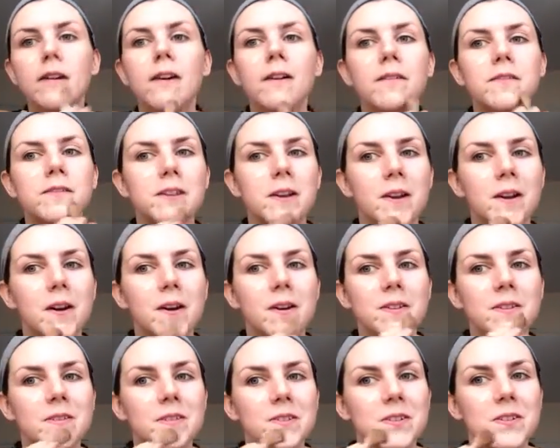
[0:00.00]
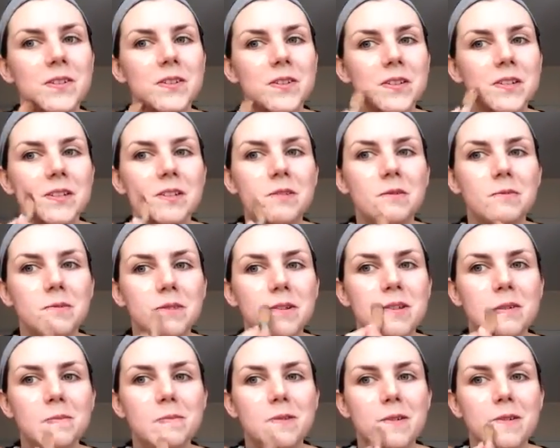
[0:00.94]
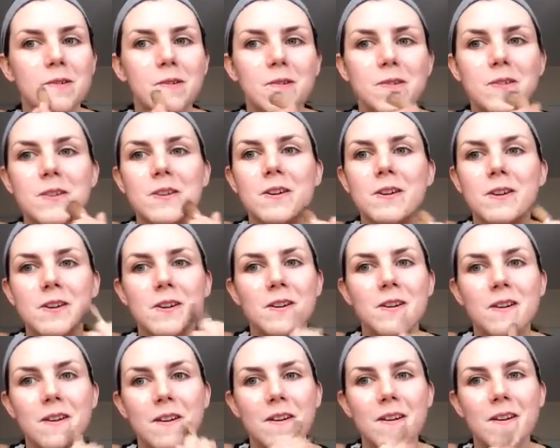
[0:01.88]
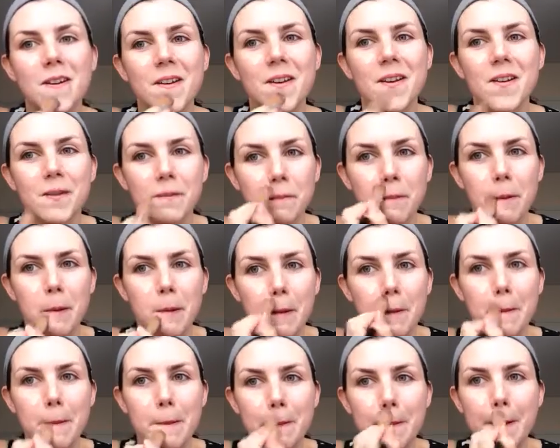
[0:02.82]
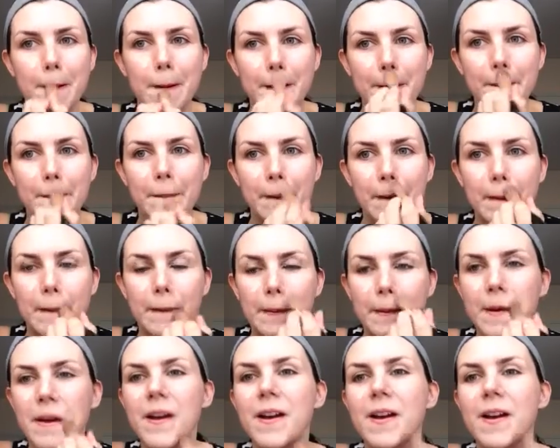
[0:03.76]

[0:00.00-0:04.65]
Obviously the lighting's not as good as it would be in the mirror, so it might not be perfect.